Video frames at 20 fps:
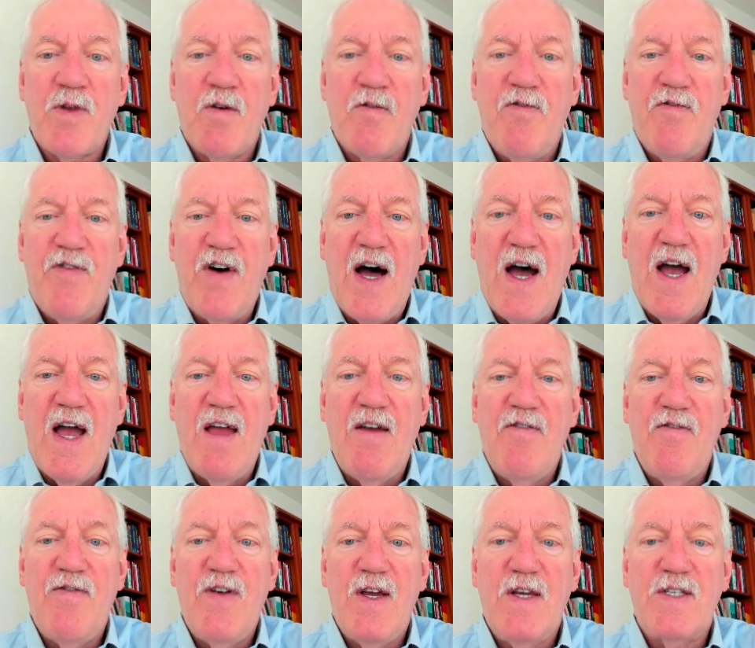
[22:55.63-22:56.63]

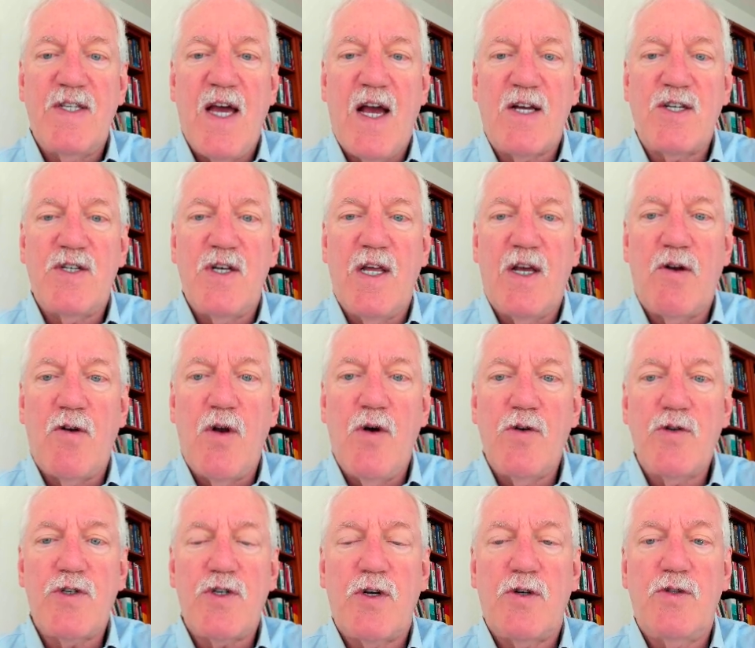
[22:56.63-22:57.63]
5 is actually
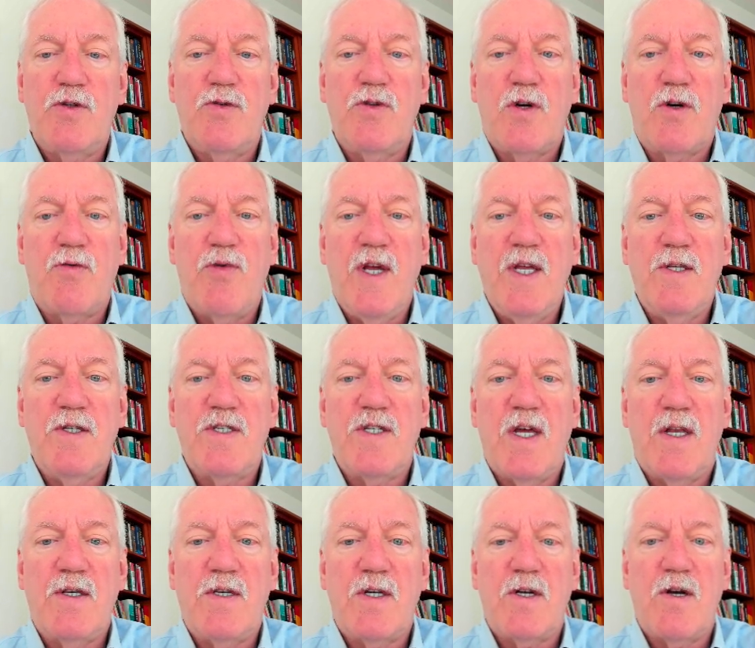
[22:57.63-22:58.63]
closer to the green
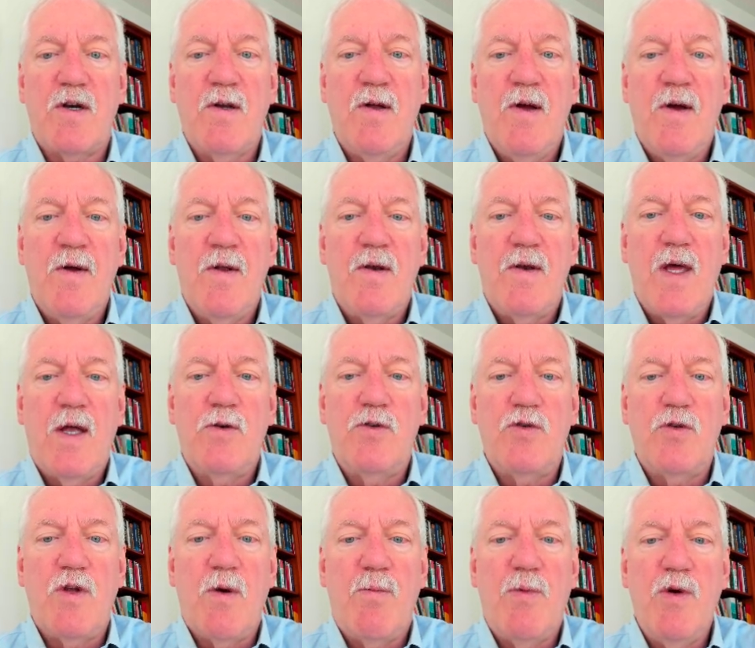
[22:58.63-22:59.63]
center than
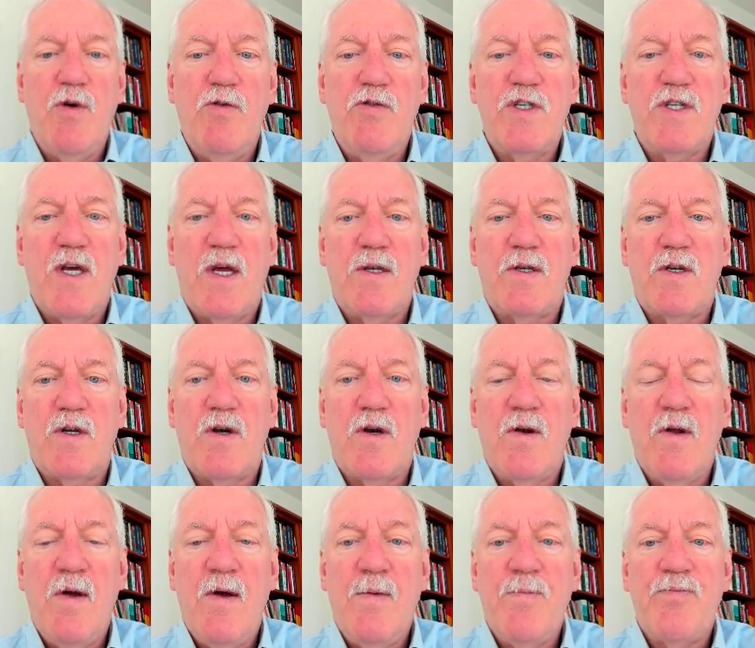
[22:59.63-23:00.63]
to the blue center.
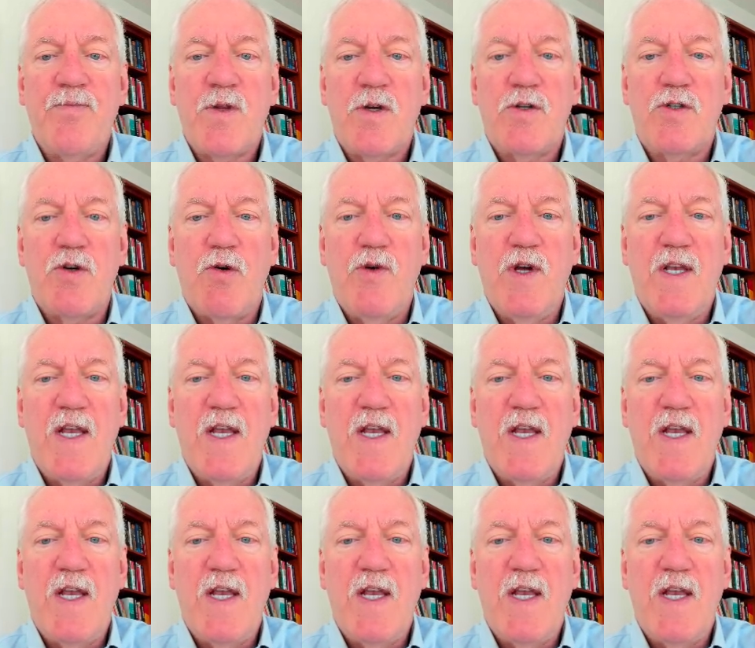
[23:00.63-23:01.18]
So we